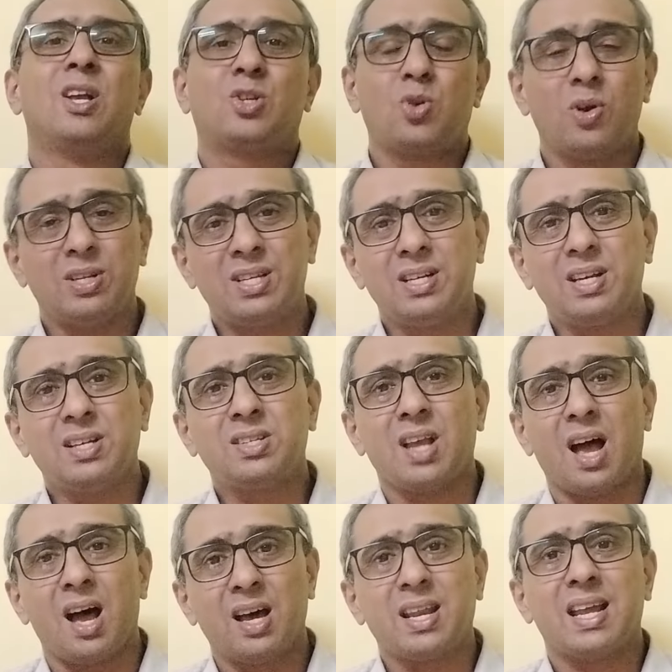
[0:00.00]
Solicitors
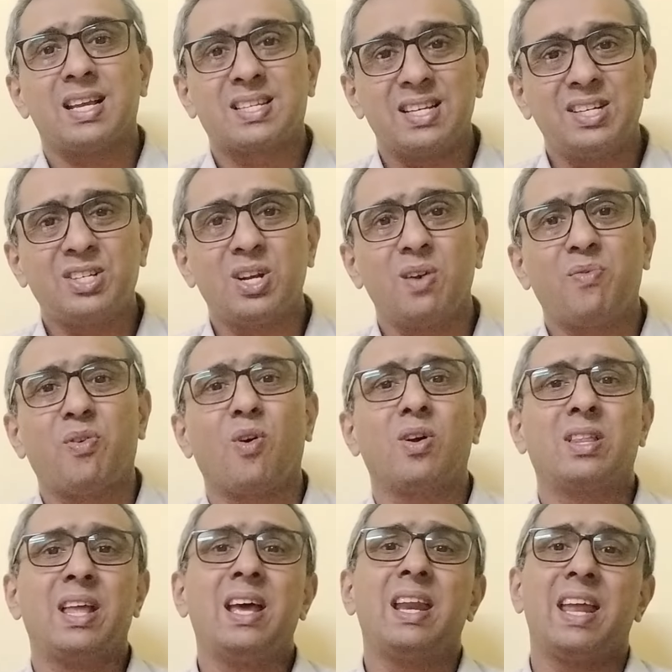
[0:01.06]
are essential for
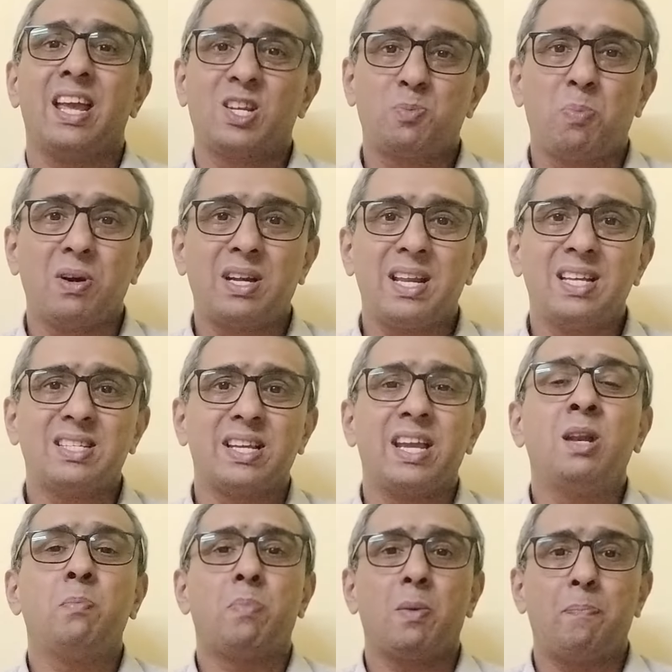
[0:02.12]
their expertise
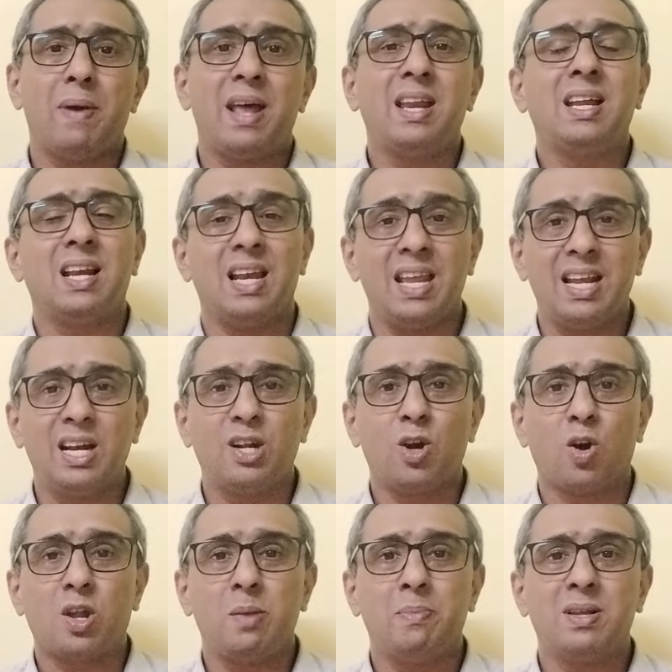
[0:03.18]
in preparing legal
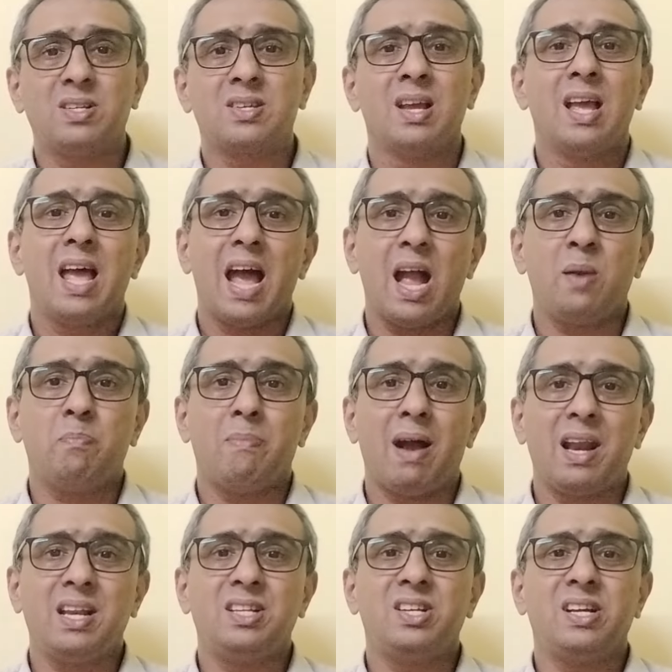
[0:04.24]
documents and
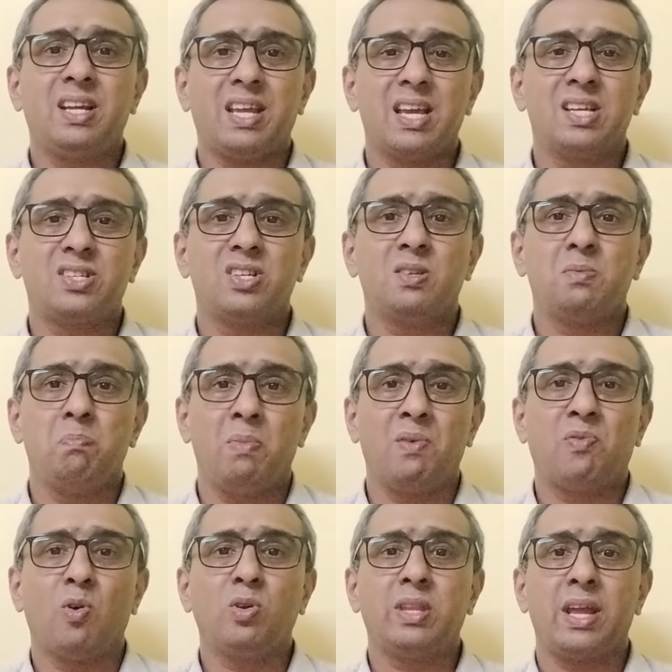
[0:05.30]
managing cases
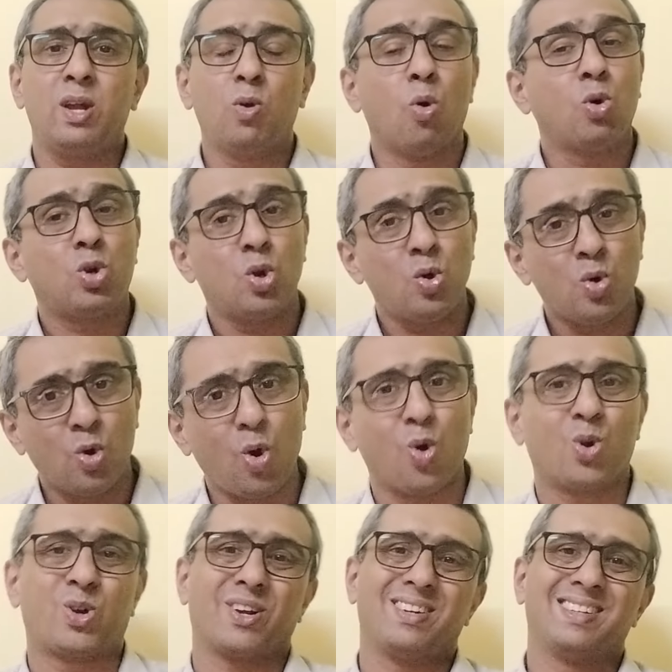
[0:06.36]
before they go to
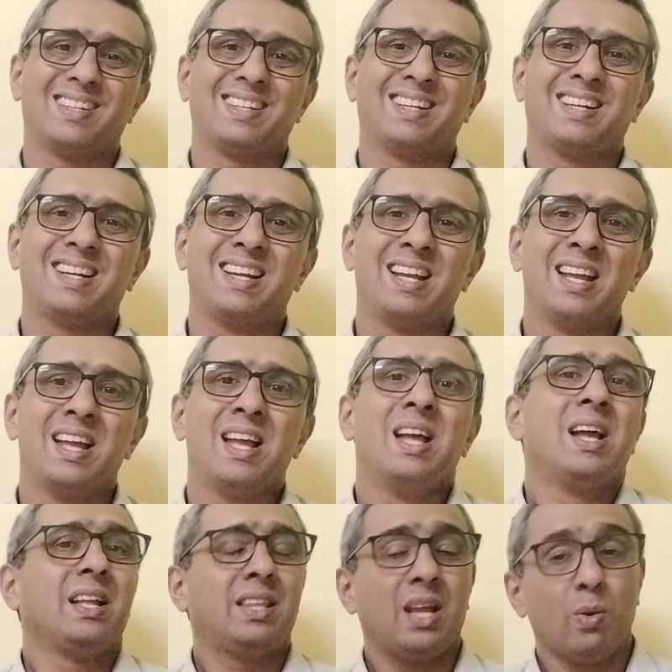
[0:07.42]
court.
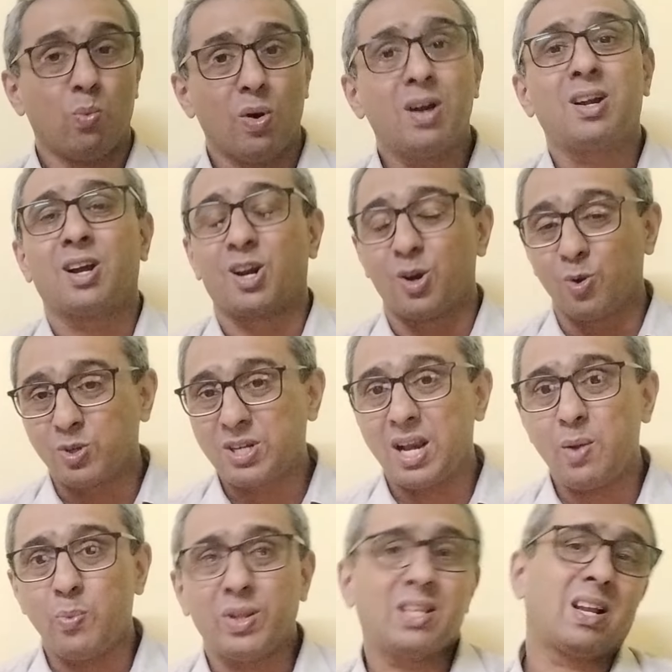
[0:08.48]
They work
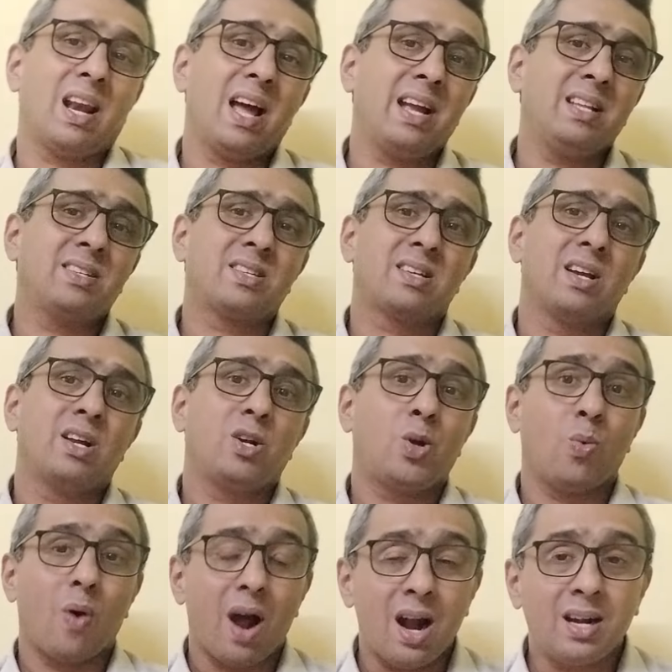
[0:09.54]
closely with clients
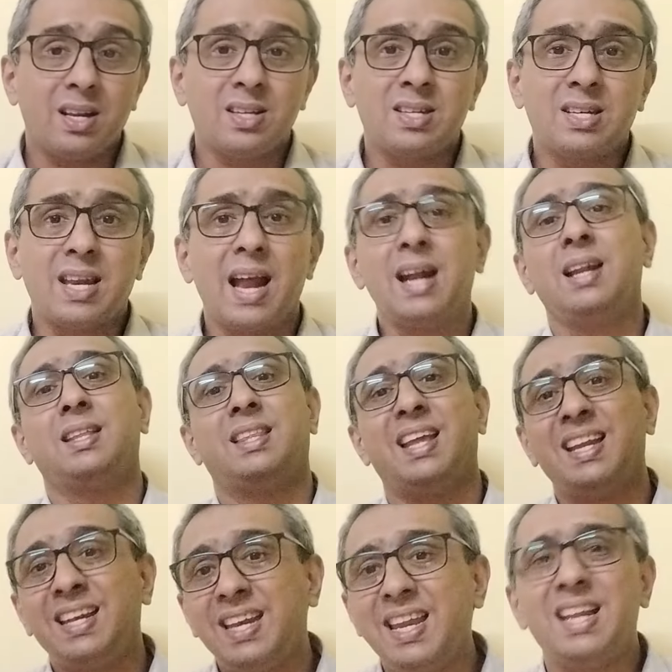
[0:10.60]
to understand
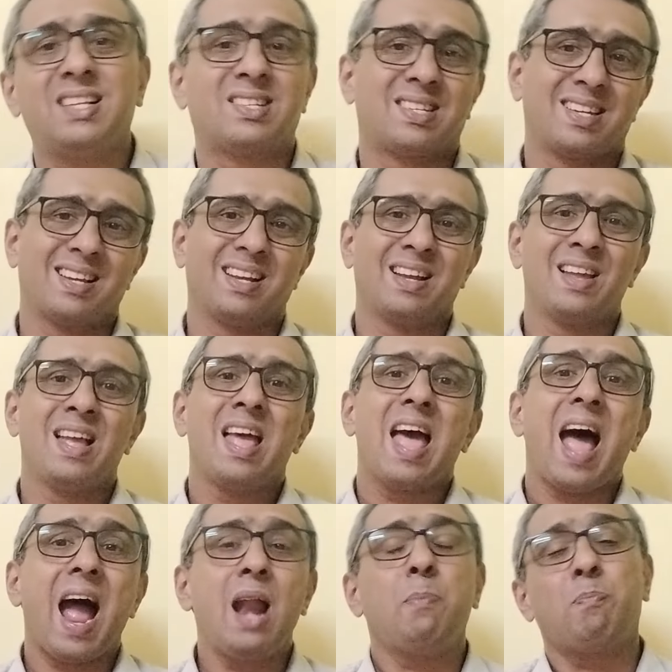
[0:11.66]
their needs
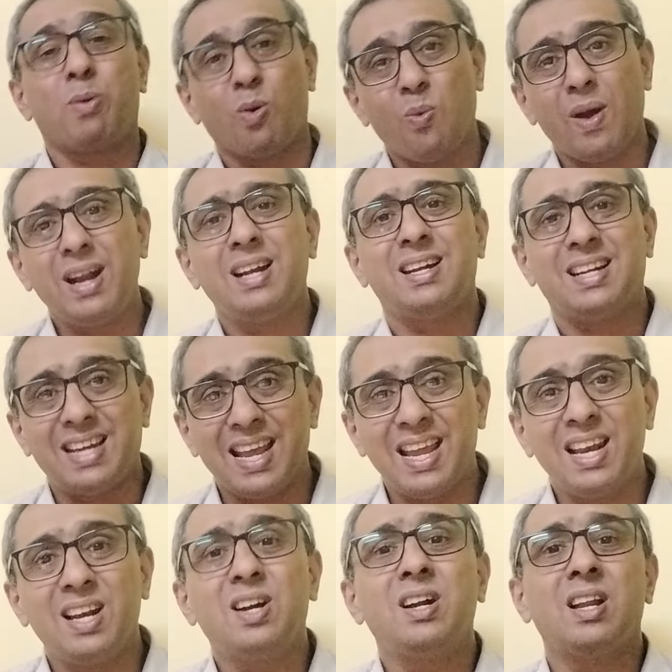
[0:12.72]
and provide
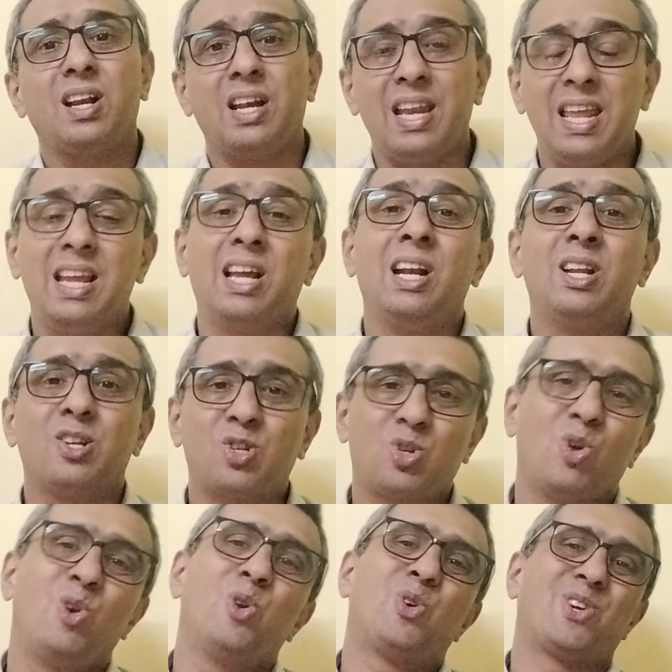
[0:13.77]
tailored legal
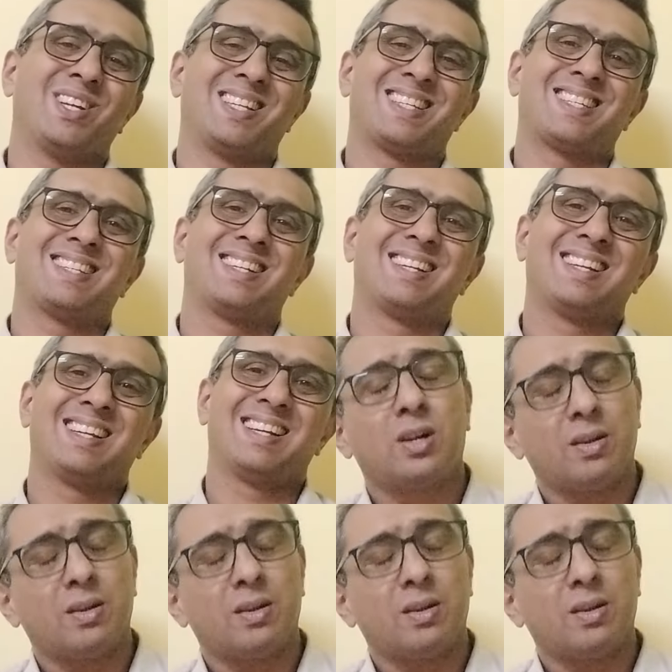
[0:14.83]
solutions.